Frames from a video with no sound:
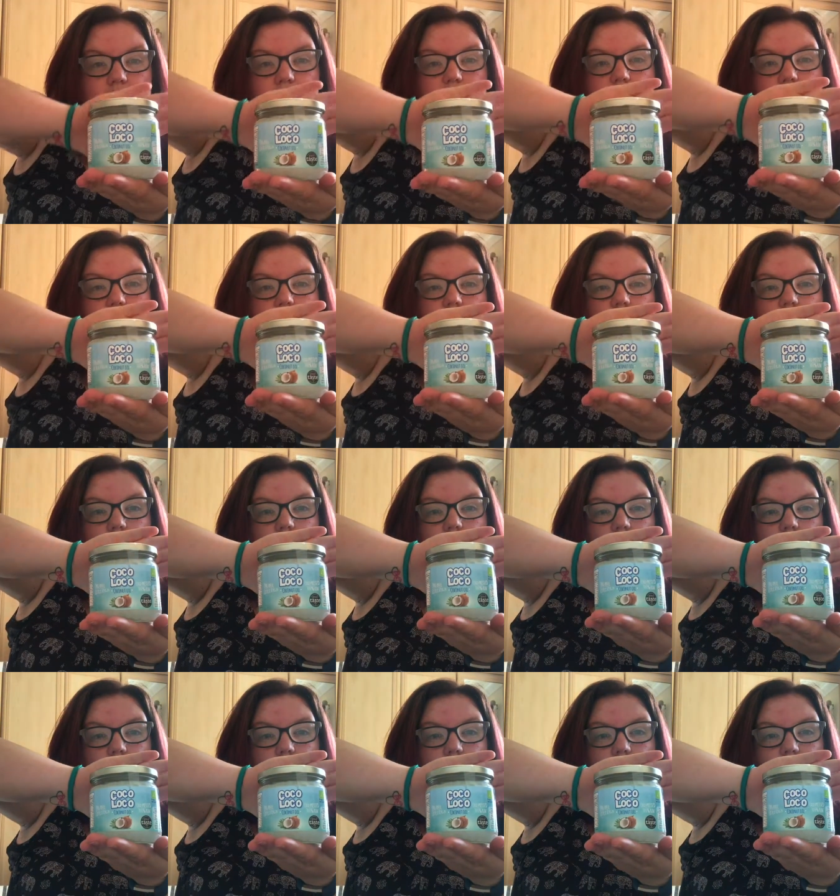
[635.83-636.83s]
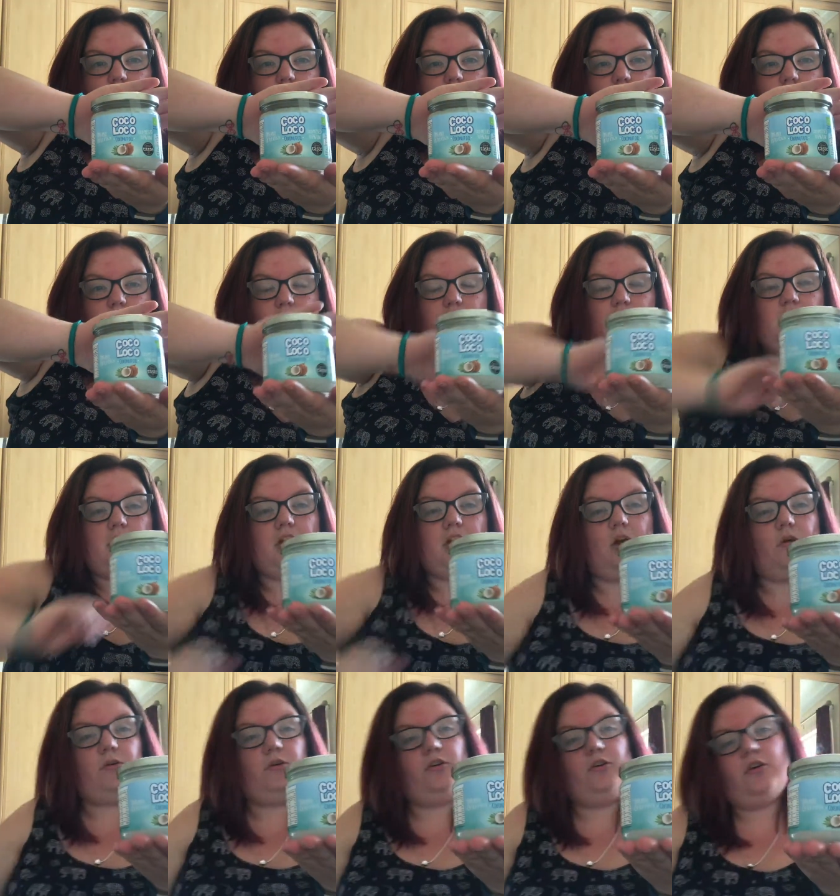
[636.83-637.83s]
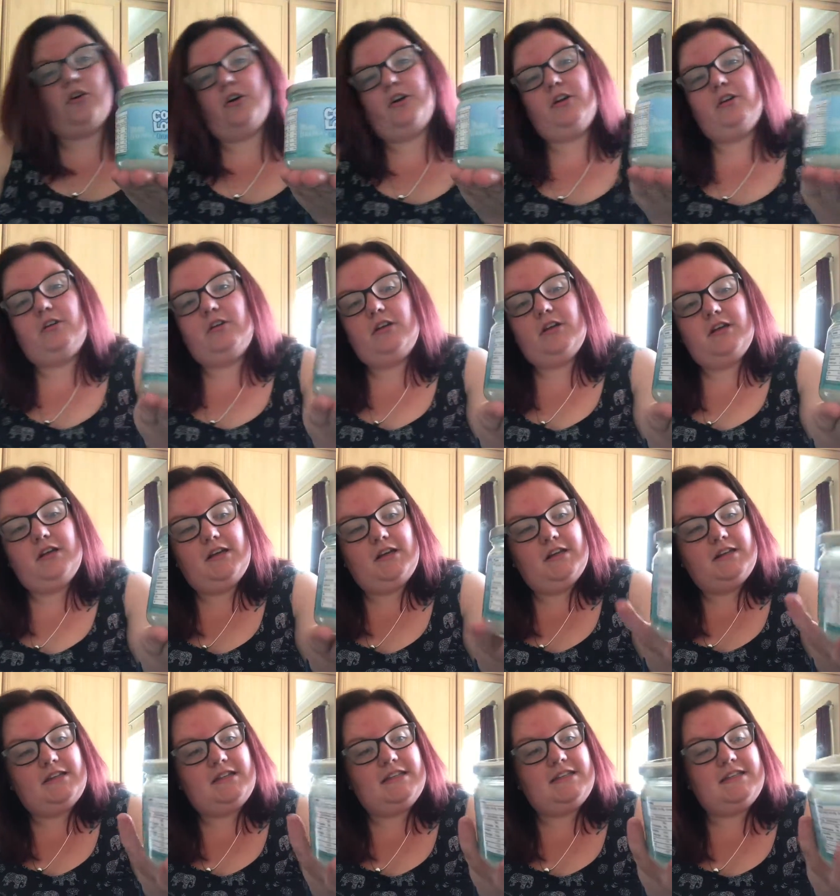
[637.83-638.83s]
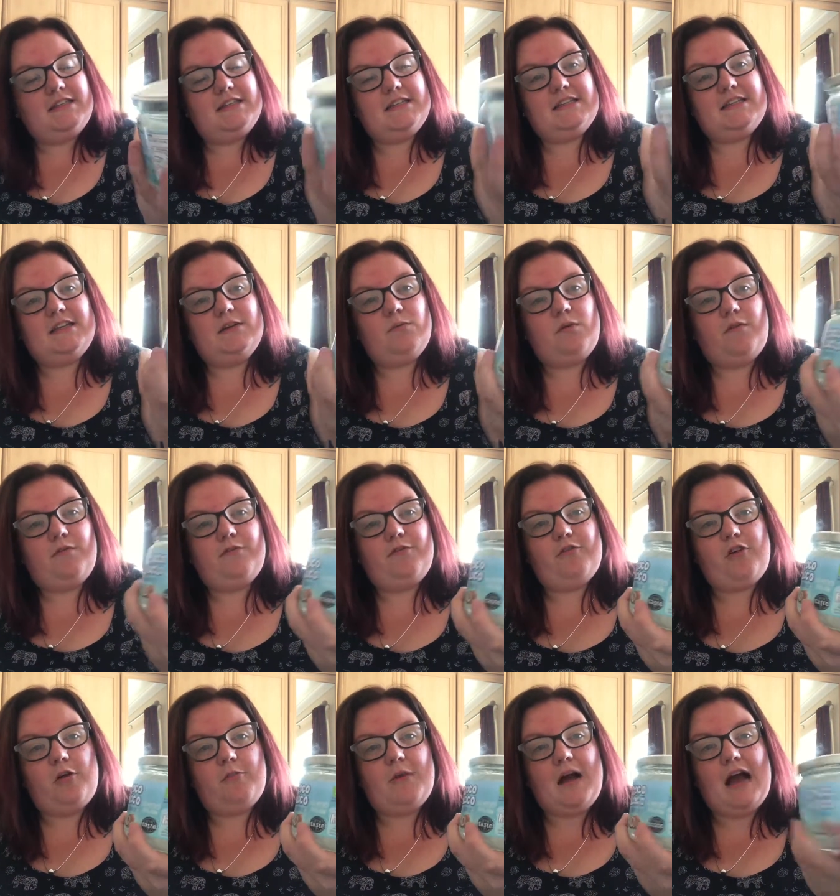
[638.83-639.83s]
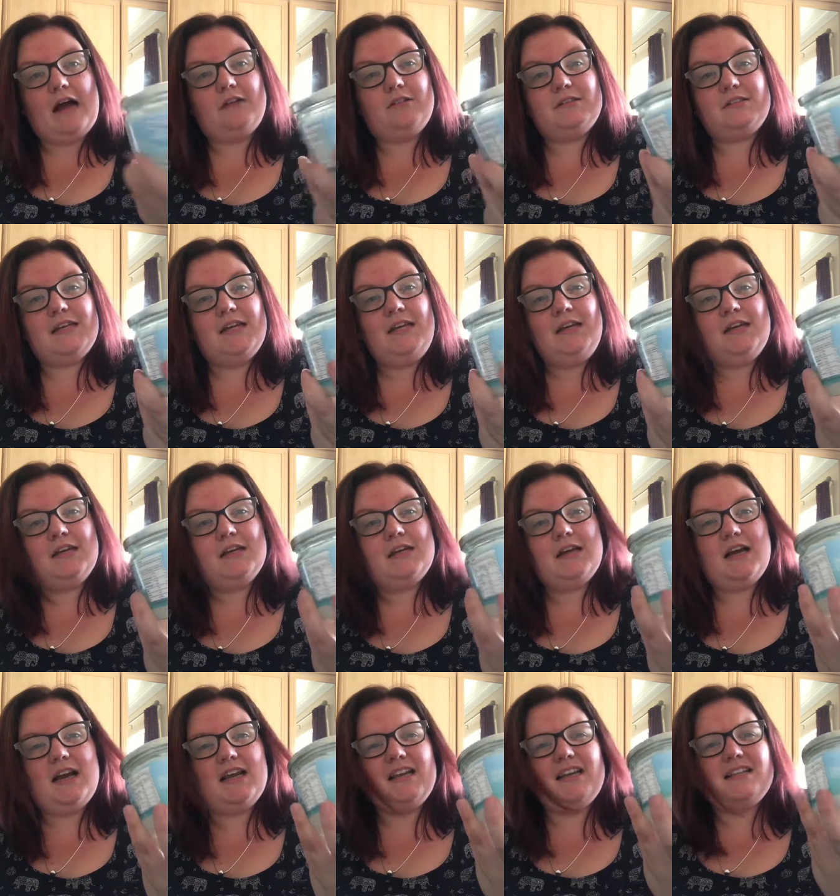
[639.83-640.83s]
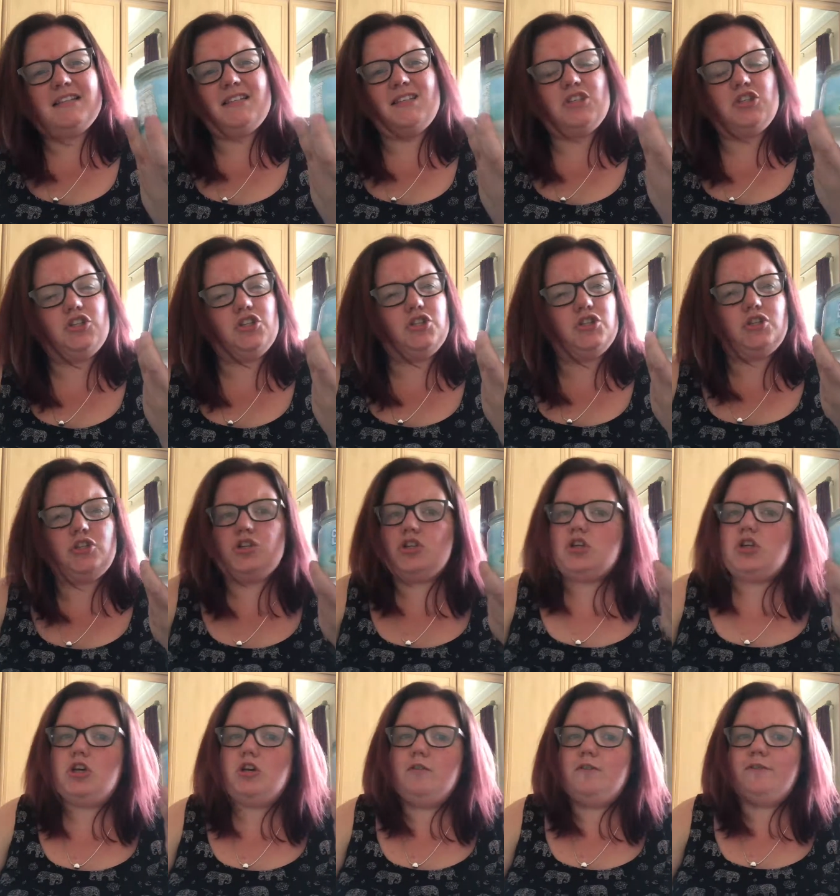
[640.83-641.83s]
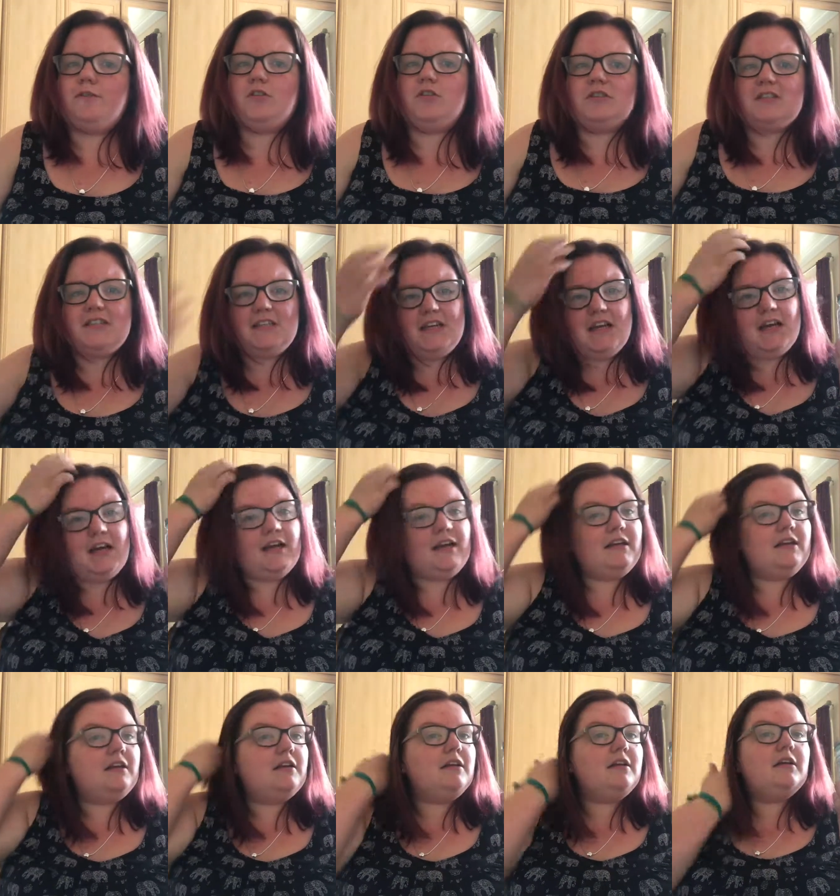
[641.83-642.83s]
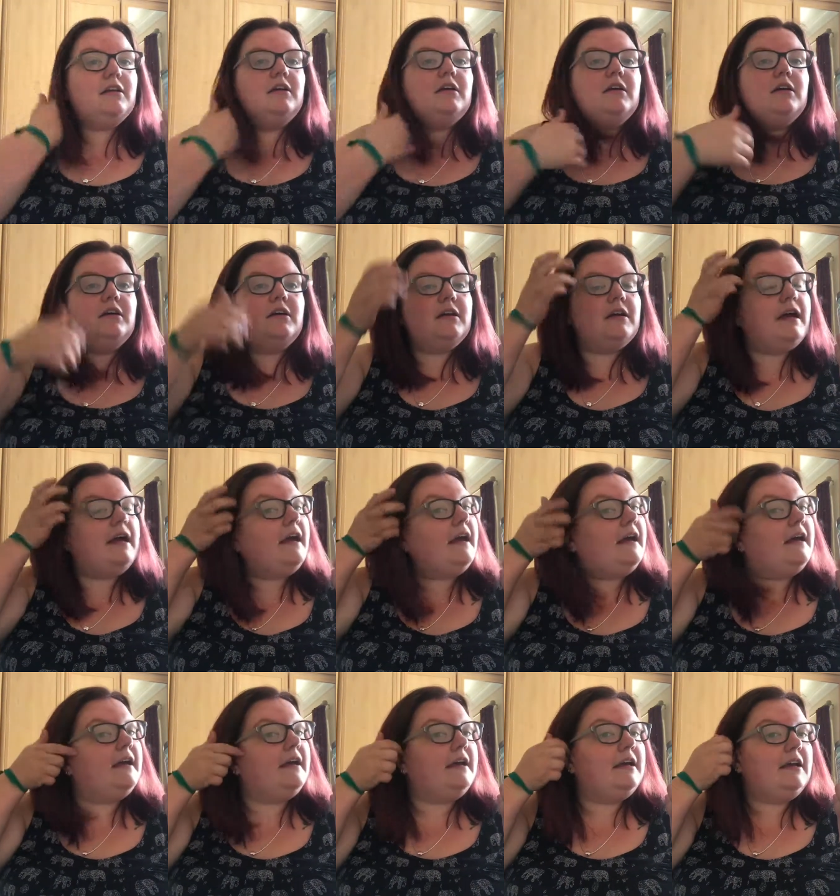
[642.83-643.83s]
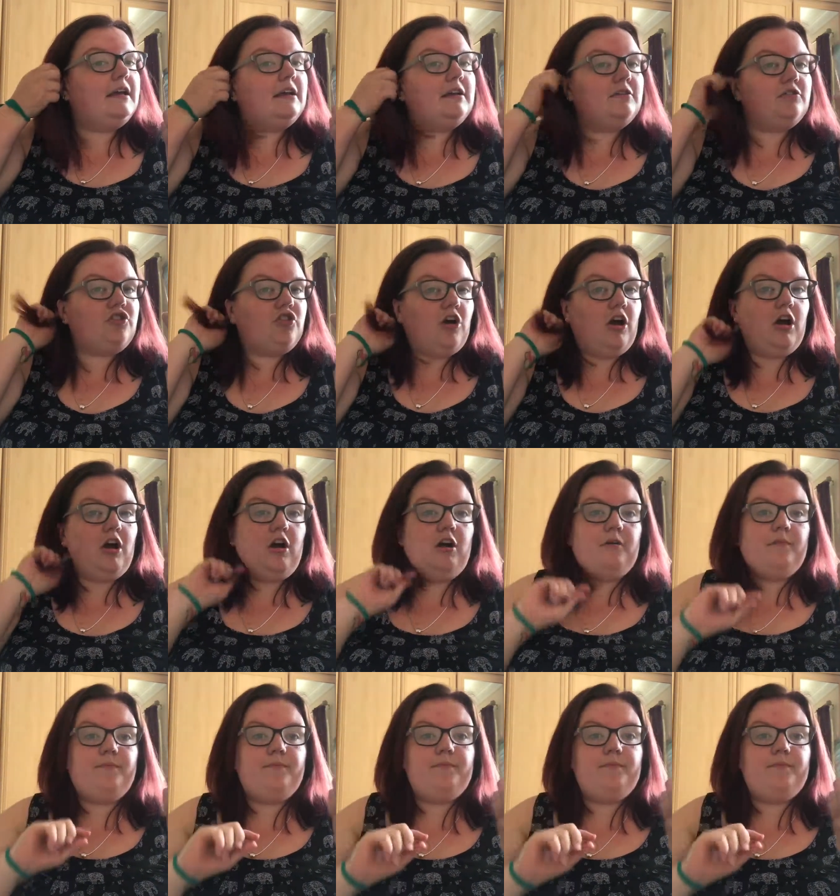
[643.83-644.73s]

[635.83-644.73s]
Coco Loco coconut oil. This is the one from Aldi and it's $2.49 a jar,